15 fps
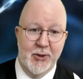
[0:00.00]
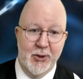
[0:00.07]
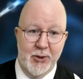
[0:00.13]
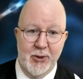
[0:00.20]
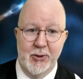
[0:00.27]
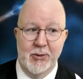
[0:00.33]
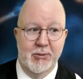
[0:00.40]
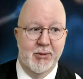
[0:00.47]

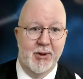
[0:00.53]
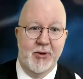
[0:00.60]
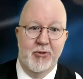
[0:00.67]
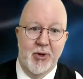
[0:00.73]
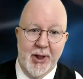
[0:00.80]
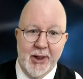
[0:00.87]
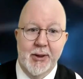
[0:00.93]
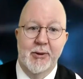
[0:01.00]
her like
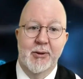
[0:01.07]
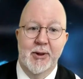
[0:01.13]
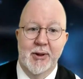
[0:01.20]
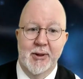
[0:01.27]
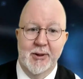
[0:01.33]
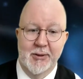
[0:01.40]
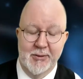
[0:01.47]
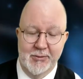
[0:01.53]

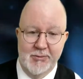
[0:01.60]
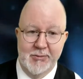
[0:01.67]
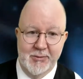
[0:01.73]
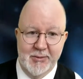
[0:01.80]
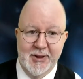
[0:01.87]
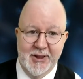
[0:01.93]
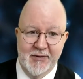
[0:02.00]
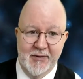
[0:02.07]
regular
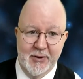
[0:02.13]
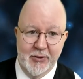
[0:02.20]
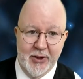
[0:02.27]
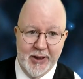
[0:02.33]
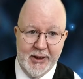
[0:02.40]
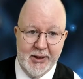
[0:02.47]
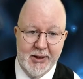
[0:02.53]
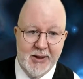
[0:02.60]
civil
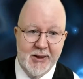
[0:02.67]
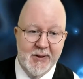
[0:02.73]
rights.